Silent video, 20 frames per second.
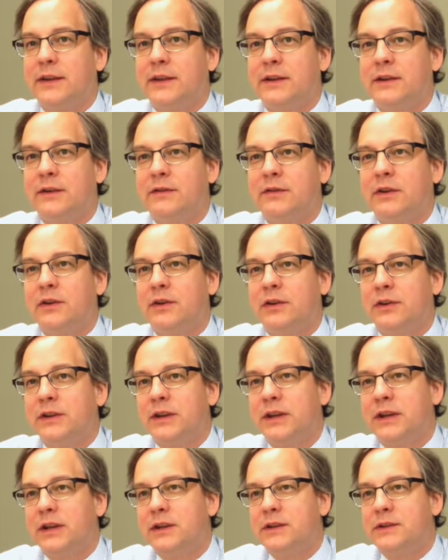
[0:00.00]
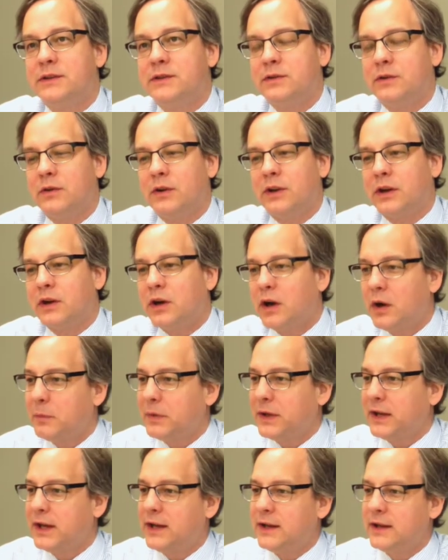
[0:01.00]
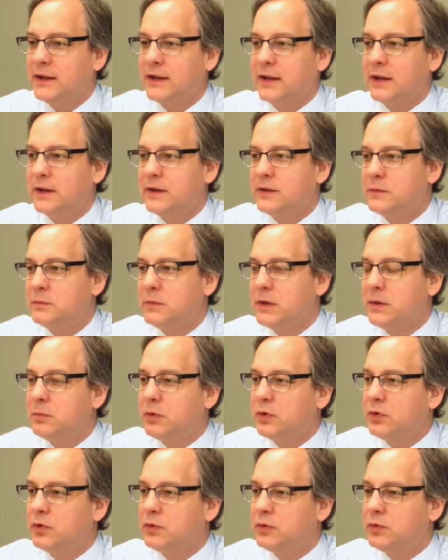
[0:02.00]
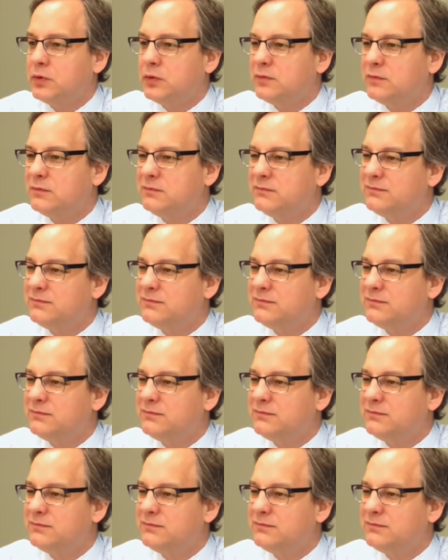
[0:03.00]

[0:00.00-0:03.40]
The difficulty is, or the complicated thing is, people who,